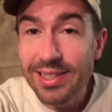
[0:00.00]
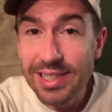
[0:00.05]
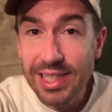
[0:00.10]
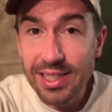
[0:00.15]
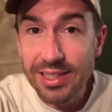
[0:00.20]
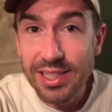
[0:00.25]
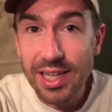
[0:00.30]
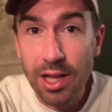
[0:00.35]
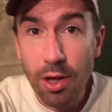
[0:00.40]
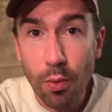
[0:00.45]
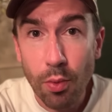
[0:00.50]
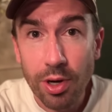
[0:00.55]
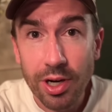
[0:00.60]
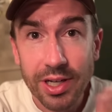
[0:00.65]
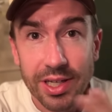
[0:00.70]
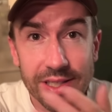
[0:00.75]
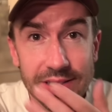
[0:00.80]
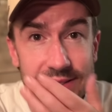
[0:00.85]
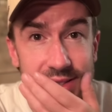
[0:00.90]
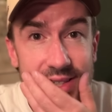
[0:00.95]
detail
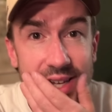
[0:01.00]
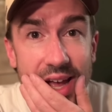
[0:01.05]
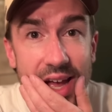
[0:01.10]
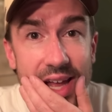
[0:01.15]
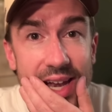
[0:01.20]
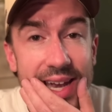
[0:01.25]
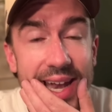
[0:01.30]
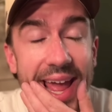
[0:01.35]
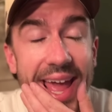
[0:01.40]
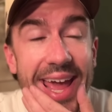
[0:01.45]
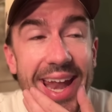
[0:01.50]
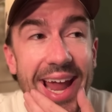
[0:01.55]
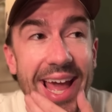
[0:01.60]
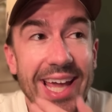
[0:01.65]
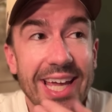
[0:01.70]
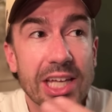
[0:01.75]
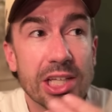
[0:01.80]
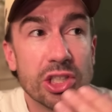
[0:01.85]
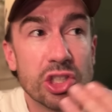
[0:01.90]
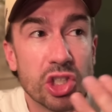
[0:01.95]
work is done and I
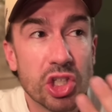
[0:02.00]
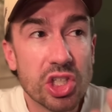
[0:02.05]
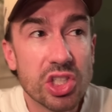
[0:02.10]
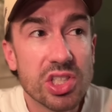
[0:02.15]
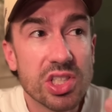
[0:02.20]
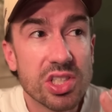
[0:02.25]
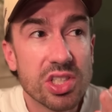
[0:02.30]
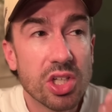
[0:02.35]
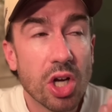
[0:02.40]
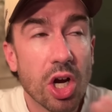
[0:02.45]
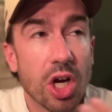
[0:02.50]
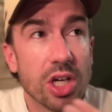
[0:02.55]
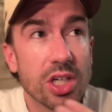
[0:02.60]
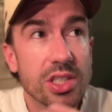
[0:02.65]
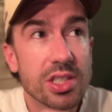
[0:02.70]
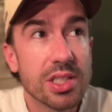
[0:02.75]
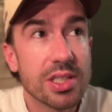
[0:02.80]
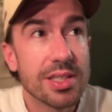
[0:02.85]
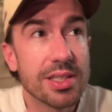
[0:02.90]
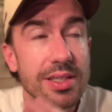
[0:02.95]
could just
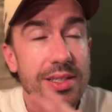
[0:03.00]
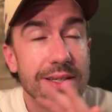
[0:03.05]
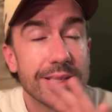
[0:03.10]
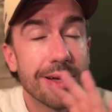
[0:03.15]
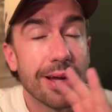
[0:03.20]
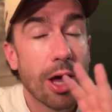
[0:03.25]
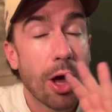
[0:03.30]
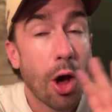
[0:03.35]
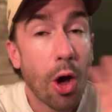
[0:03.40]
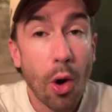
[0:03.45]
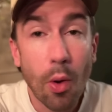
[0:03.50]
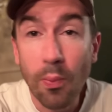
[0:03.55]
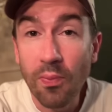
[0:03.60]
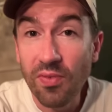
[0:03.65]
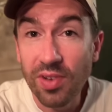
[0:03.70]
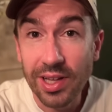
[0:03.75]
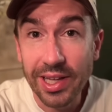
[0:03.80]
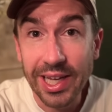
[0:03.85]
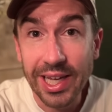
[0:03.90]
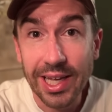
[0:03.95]
start,
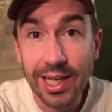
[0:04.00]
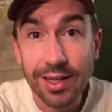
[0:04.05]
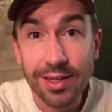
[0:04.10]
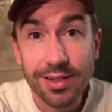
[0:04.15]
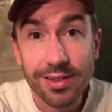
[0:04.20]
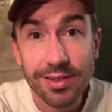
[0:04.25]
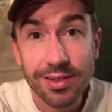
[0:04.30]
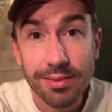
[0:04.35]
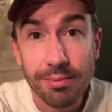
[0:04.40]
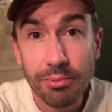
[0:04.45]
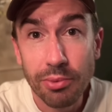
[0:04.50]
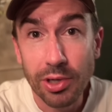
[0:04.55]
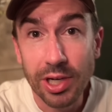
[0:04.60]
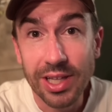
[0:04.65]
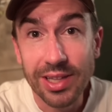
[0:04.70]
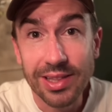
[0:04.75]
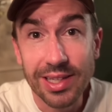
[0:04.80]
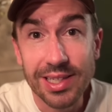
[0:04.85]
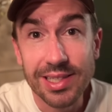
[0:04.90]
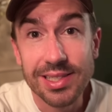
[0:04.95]
hopefully,
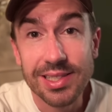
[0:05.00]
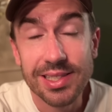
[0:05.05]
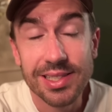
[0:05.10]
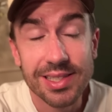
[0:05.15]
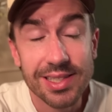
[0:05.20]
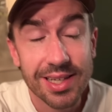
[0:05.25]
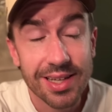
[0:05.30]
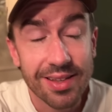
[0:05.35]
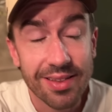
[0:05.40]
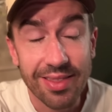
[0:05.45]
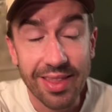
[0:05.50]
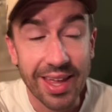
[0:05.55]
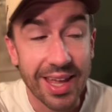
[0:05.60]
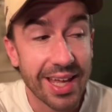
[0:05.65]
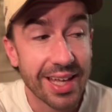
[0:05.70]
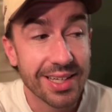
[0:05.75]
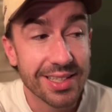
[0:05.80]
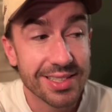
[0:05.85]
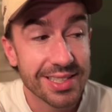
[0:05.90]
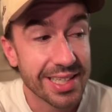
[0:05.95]
putting this
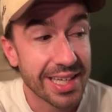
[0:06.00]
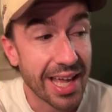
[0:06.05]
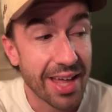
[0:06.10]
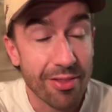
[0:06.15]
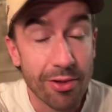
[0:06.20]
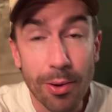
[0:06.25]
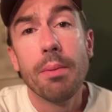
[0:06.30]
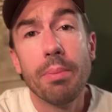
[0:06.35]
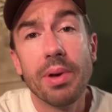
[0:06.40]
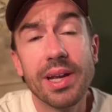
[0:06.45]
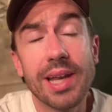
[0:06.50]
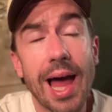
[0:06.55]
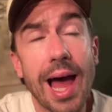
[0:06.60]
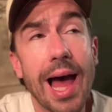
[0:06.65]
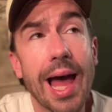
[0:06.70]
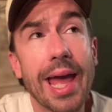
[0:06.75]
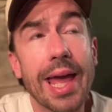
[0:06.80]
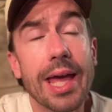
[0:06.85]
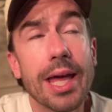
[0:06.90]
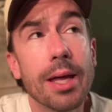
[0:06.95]
thing together. But
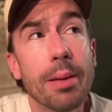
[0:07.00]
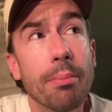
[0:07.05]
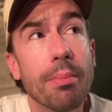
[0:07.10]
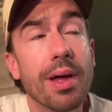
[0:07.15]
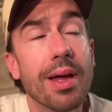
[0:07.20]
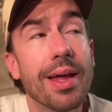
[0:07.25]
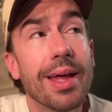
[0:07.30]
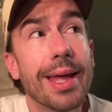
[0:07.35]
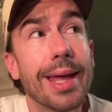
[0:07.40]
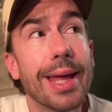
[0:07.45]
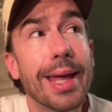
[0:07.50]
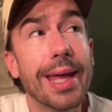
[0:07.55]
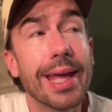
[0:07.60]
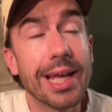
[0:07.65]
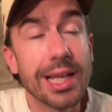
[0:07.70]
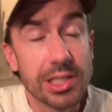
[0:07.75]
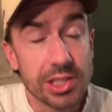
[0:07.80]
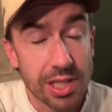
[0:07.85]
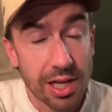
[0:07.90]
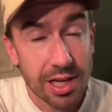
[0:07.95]
I am
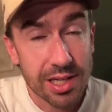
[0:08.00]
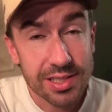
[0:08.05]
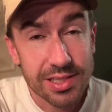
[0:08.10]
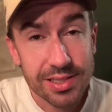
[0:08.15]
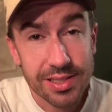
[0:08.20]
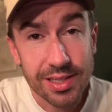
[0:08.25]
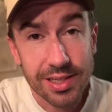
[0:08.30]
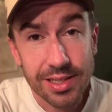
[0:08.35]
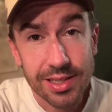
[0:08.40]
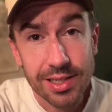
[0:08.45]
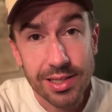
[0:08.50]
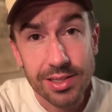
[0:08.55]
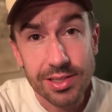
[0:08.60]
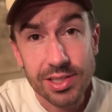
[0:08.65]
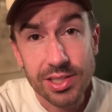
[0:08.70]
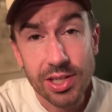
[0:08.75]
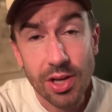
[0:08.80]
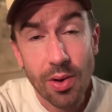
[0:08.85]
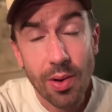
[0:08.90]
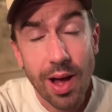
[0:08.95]
exhausted,
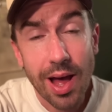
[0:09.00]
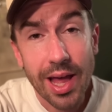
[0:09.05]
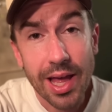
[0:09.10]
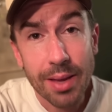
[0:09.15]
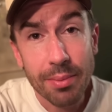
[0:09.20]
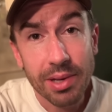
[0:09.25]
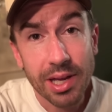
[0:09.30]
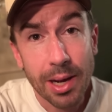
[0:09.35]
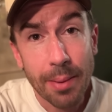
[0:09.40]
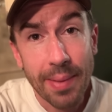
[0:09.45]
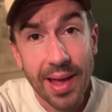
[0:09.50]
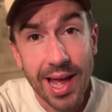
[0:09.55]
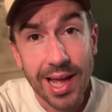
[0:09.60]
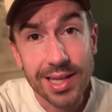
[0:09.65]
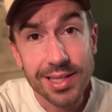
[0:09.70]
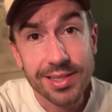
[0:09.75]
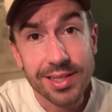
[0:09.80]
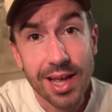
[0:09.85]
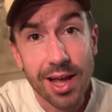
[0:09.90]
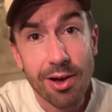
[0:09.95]
so I am gonna
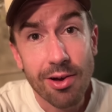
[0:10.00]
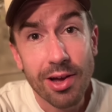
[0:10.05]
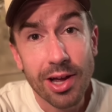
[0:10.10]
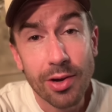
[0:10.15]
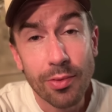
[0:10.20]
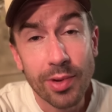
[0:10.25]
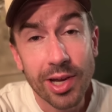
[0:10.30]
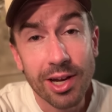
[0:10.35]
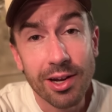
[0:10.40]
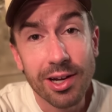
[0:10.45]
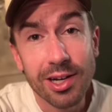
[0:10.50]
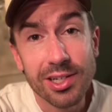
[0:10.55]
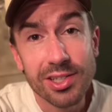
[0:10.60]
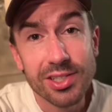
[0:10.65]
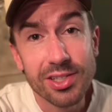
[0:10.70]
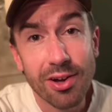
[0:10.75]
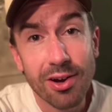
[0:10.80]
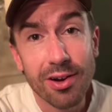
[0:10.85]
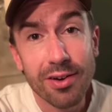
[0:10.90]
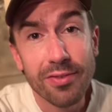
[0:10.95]
pass out and we are gonna
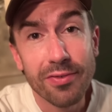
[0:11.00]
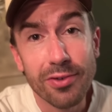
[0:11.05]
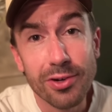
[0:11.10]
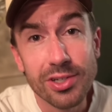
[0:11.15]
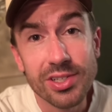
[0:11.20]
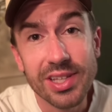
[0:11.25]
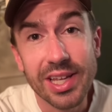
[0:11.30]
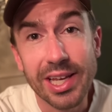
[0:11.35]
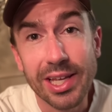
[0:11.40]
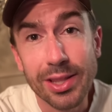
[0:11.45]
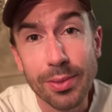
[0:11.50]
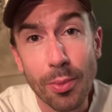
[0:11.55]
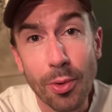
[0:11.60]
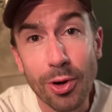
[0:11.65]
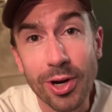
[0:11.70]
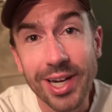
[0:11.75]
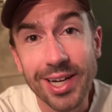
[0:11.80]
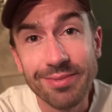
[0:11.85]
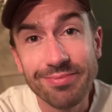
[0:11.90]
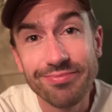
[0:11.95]
start first thing in the
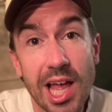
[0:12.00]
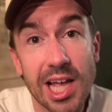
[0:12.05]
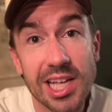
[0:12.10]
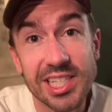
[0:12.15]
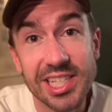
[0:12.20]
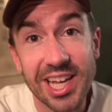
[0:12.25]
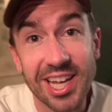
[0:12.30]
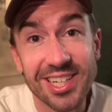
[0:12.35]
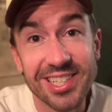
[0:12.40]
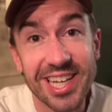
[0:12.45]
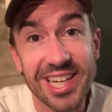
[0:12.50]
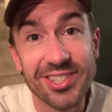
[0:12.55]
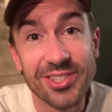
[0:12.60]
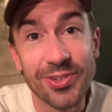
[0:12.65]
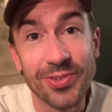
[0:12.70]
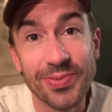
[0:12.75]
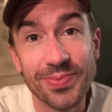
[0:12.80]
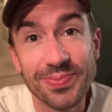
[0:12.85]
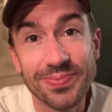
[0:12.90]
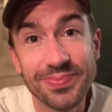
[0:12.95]
morning. I'll see you on day
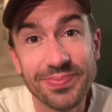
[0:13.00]
2.